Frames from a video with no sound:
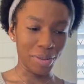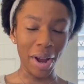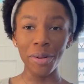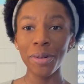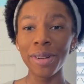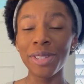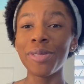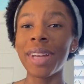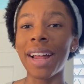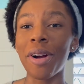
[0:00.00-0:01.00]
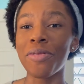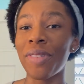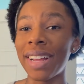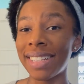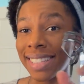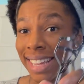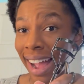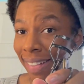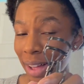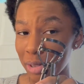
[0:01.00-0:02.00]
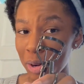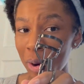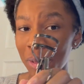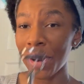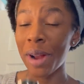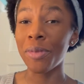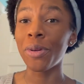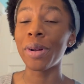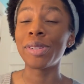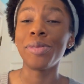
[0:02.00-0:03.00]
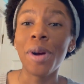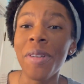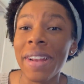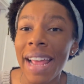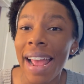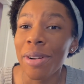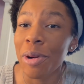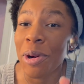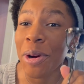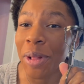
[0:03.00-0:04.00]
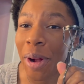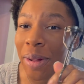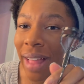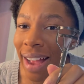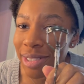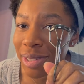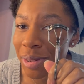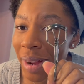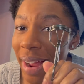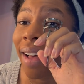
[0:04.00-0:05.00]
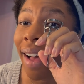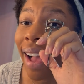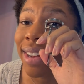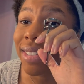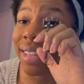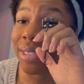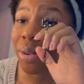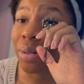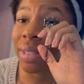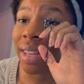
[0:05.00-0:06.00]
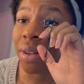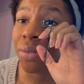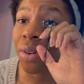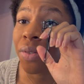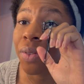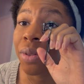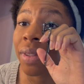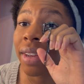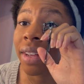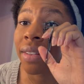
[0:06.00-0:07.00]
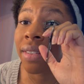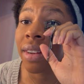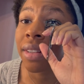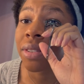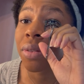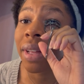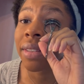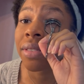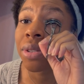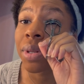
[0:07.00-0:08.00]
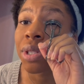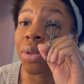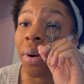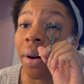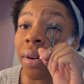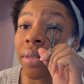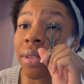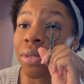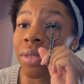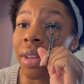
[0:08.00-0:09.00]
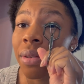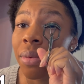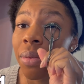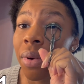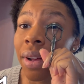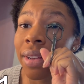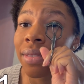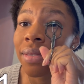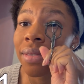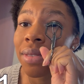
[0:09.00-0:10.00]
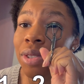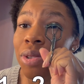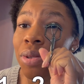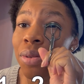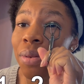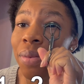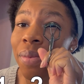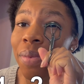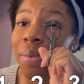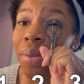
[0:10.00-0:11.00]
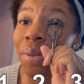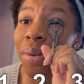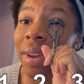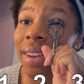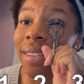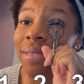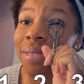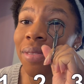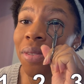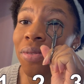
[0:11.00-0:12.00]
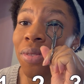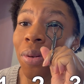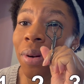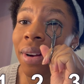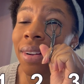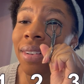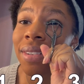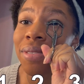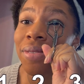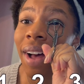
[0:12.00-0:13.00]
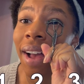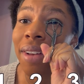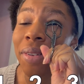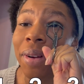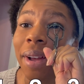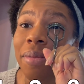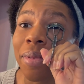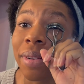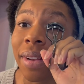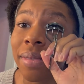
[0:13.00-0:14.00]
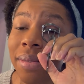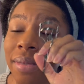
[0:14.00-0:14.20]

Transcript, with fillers: now we're going to get our friend the eyelash curler and we're going to go in and curl our lashes, okay? I just like to hold it down for a few seconds and I don't like to do it too hard. So just like one, two, three, four, five. Okay, we're done.